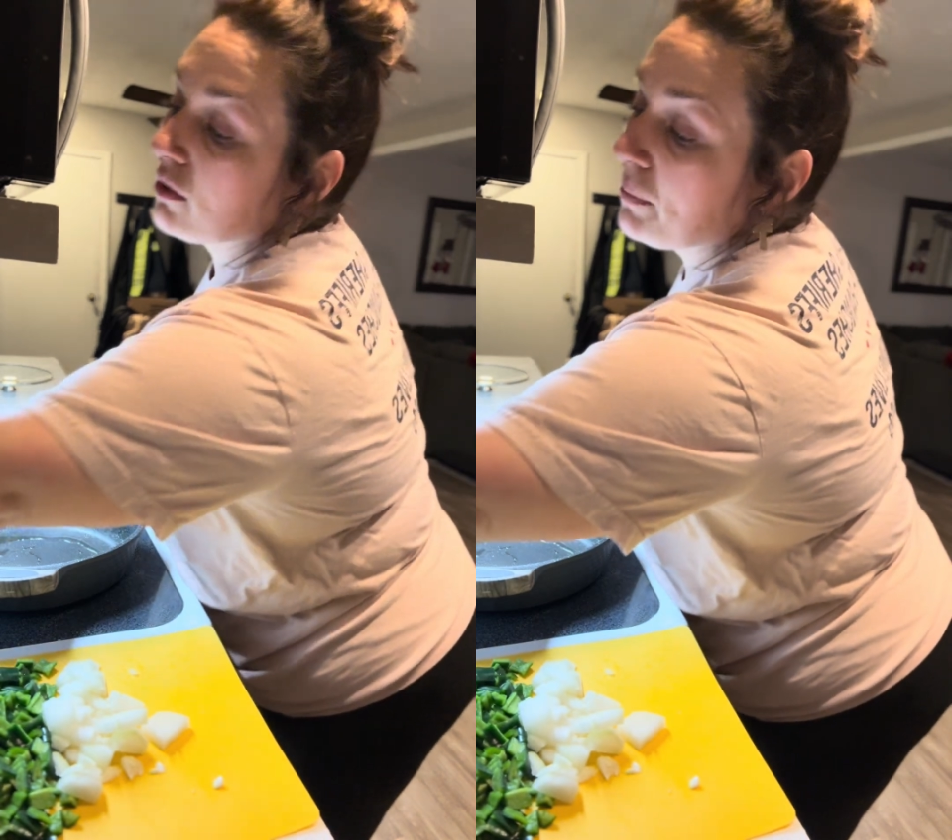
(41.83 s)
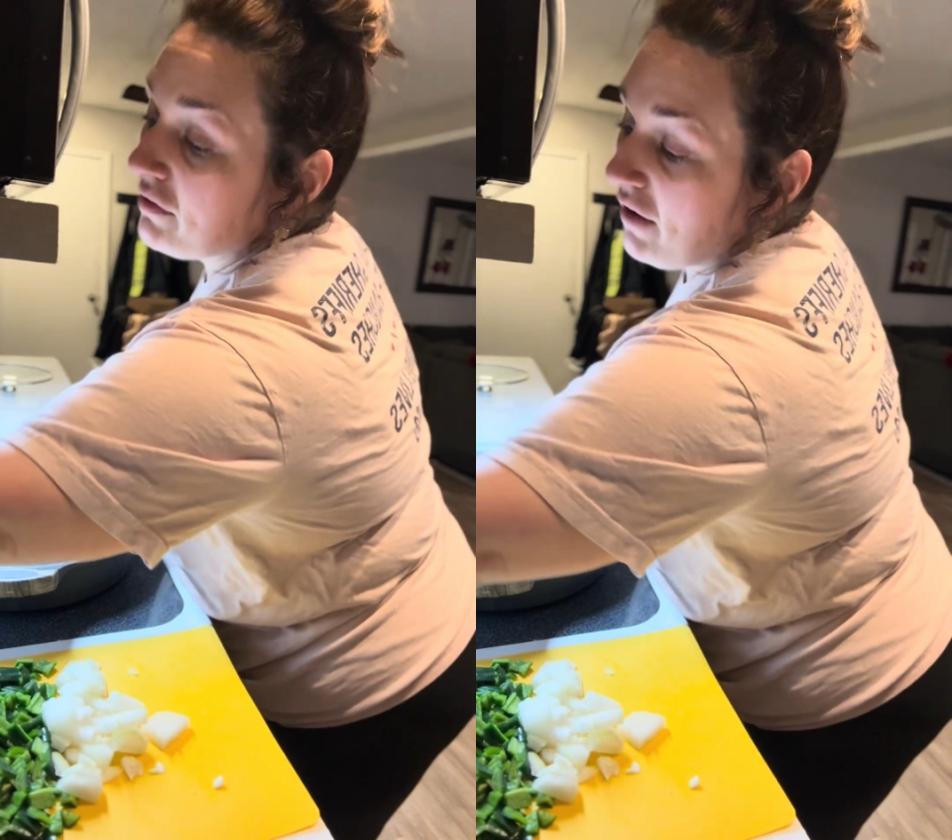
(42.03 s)

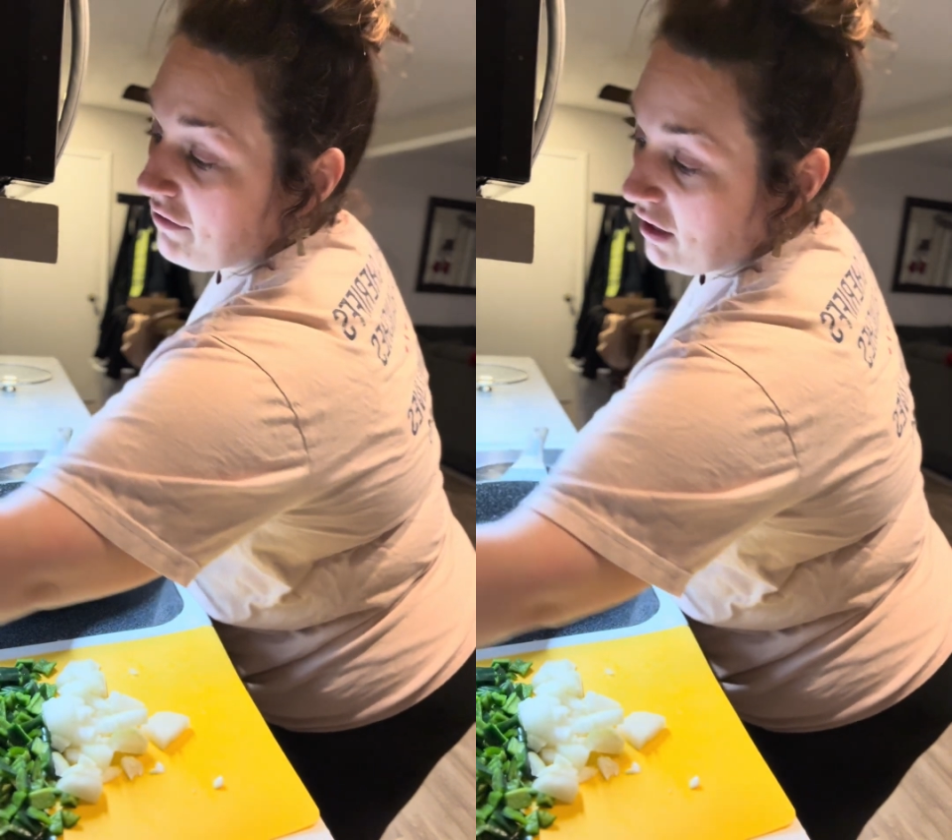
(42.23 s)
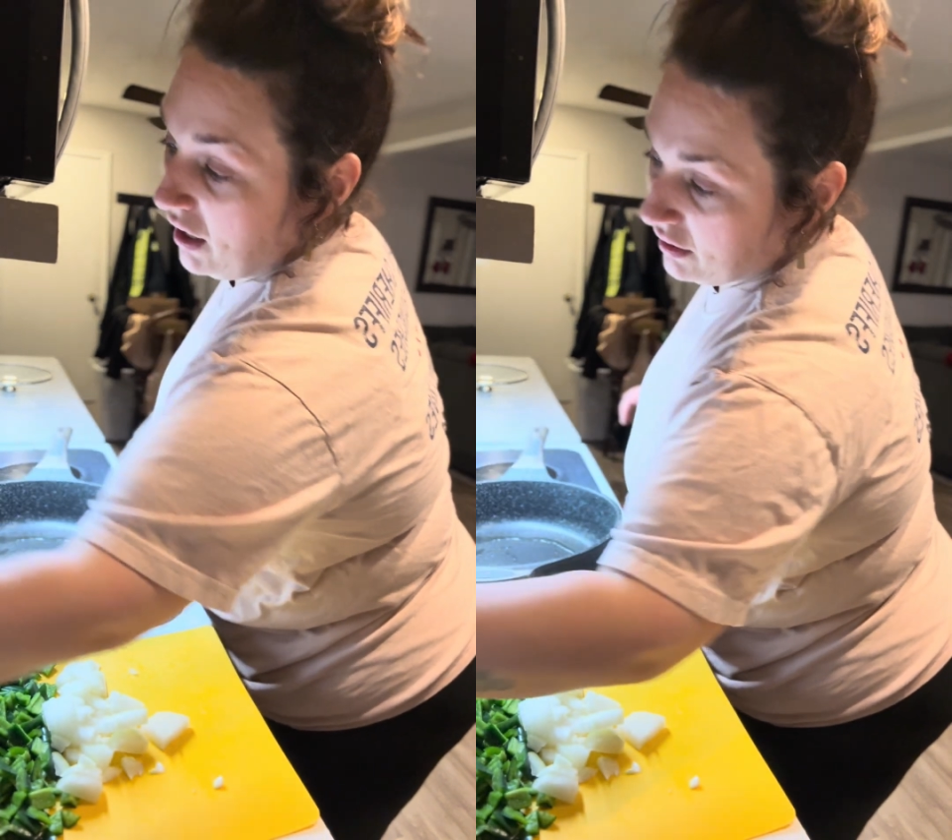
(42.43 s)
bit of
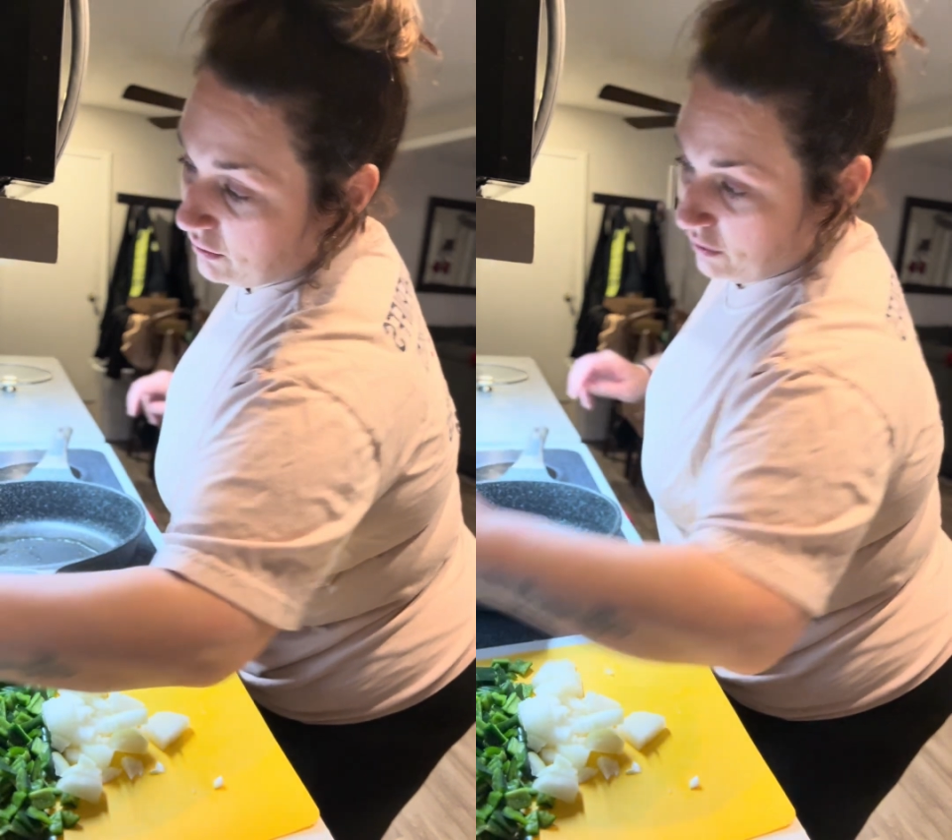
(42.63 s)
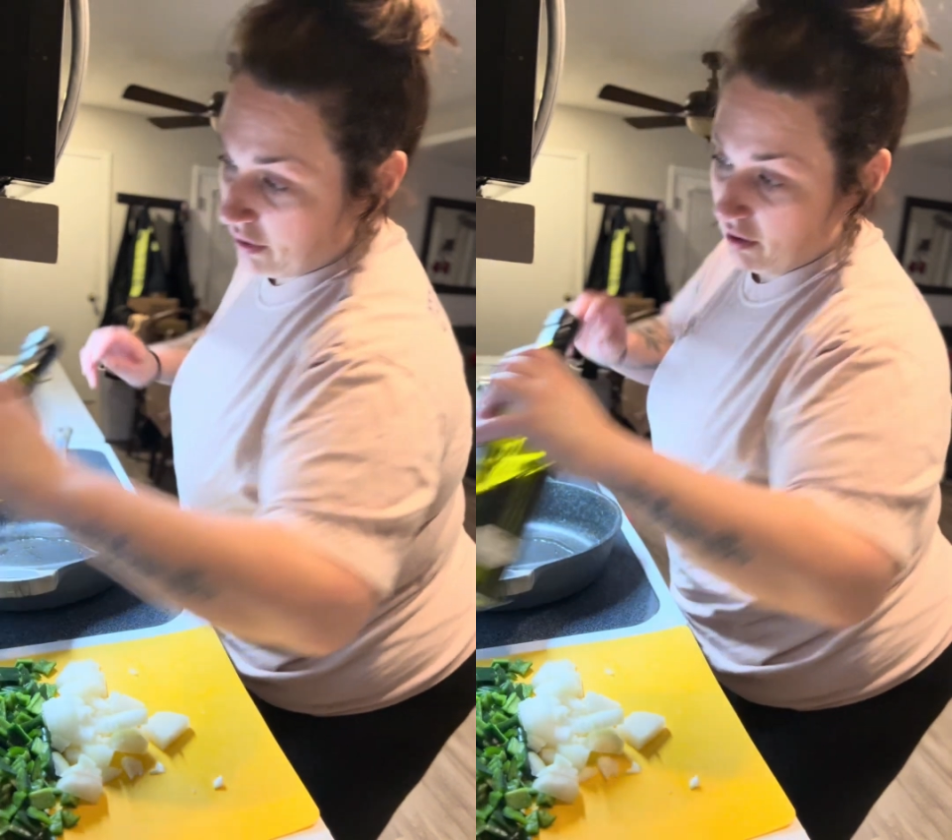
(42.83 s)
avocado
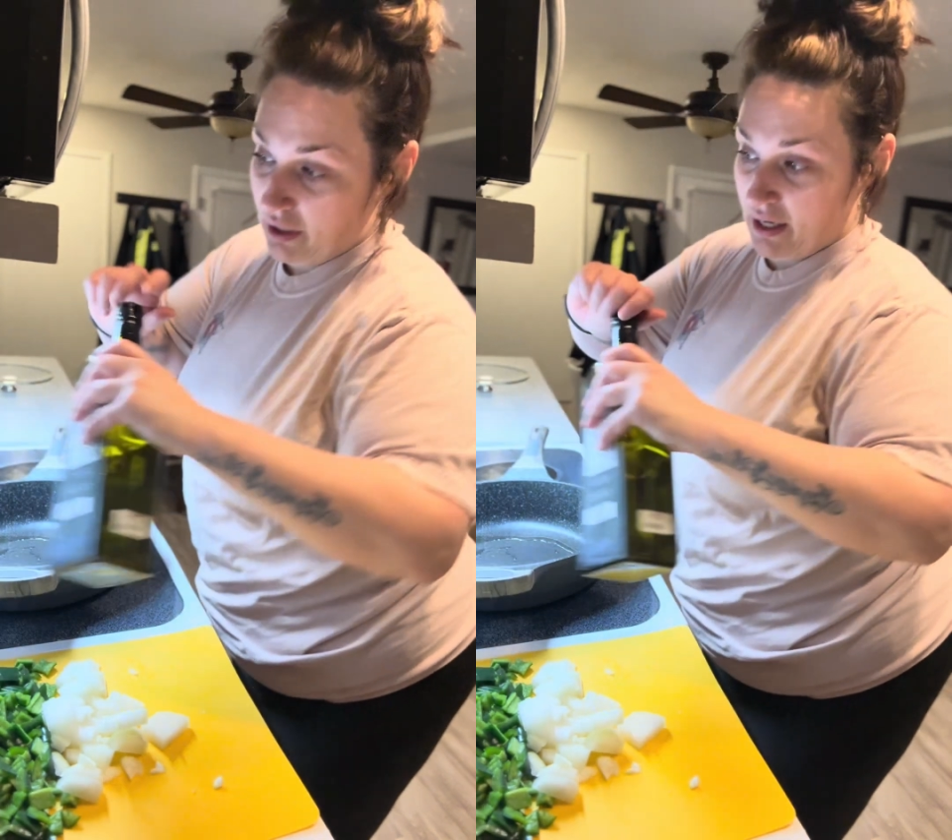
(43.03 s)
oil,